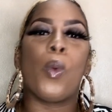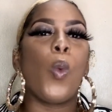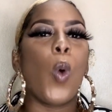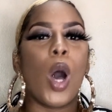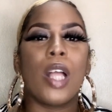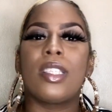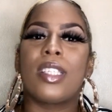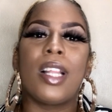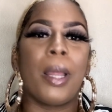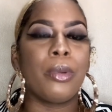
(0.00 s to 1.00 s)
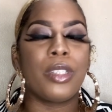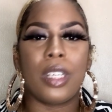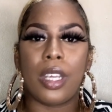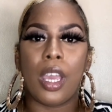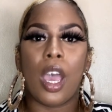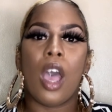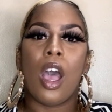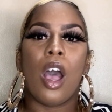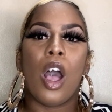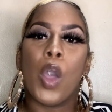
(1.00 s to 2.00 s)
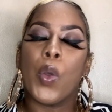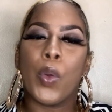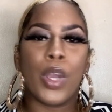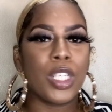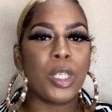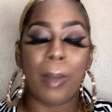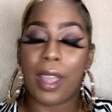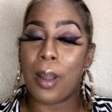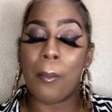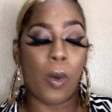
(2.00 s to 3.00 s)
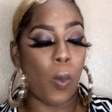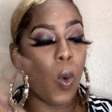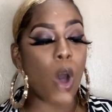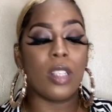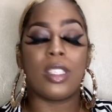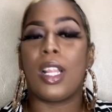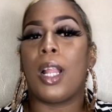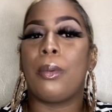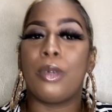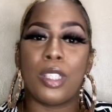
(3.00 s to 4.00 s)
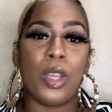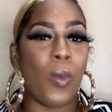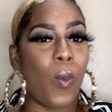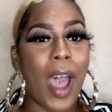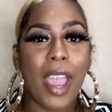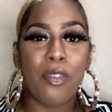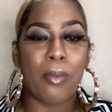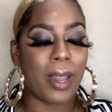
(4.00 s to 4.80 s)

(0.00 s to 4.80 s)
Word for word: one celebrity crush, my number one celebrity wife,